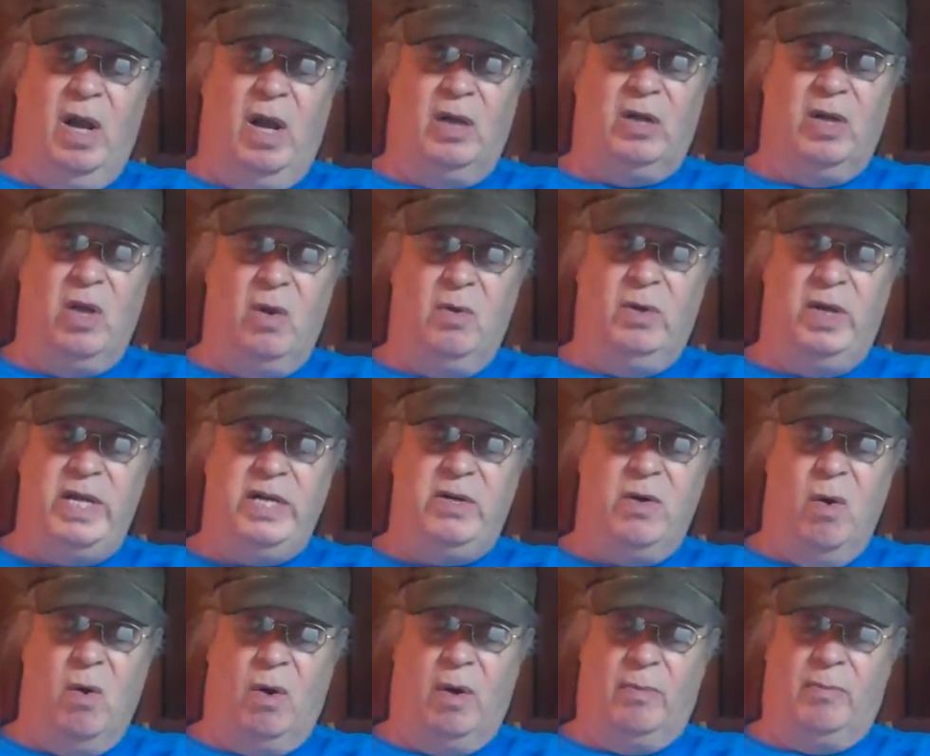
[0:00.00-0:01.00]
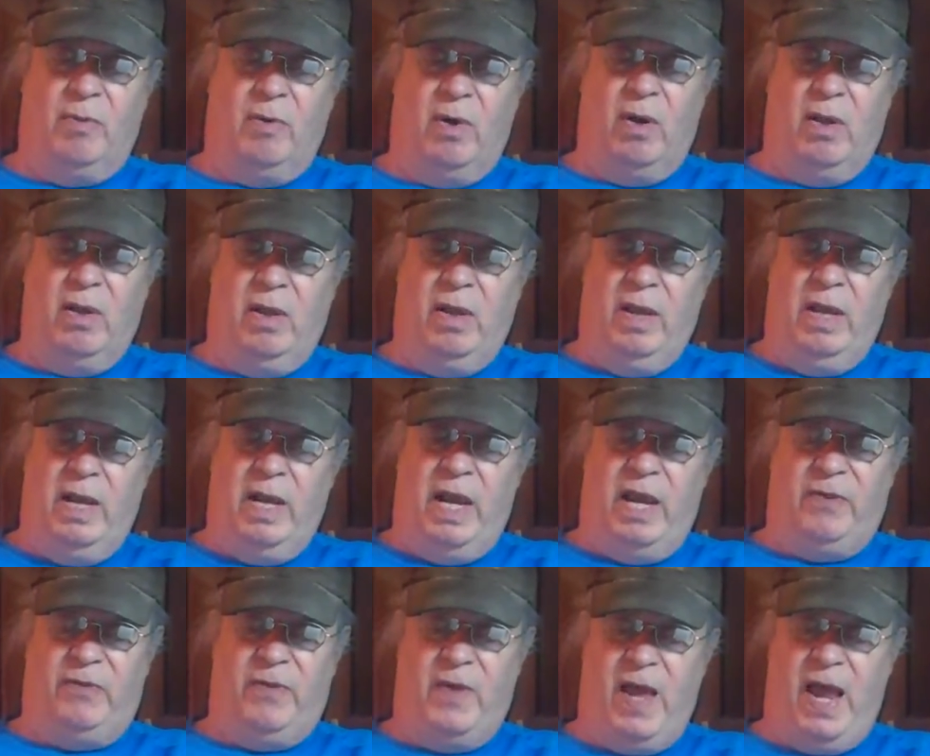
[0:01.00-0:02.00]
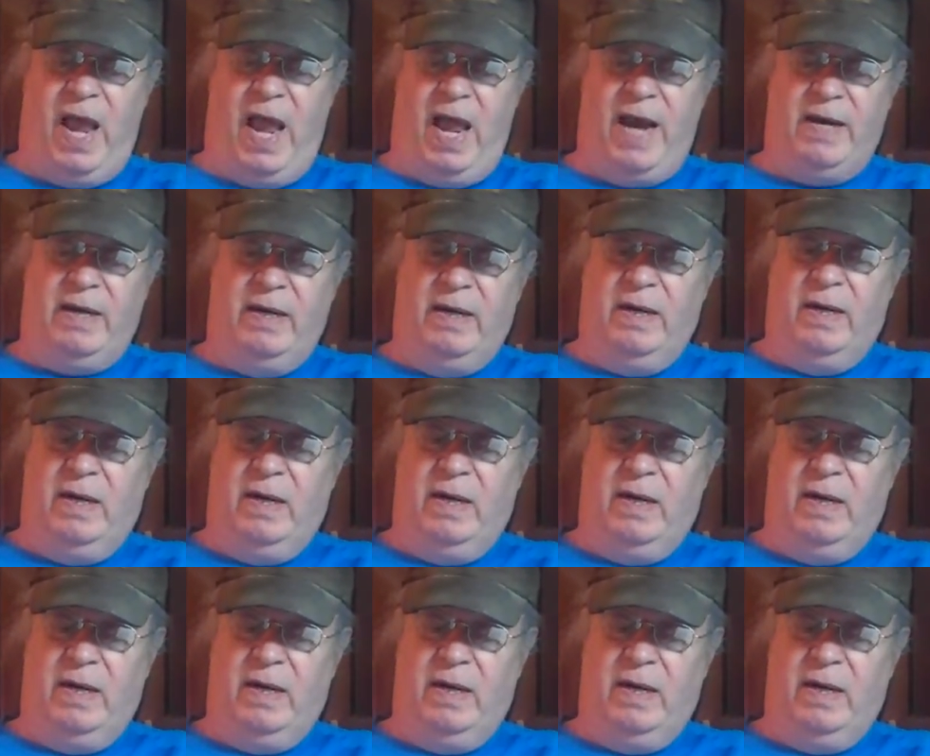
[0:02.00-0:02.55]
a lowly corporal at that,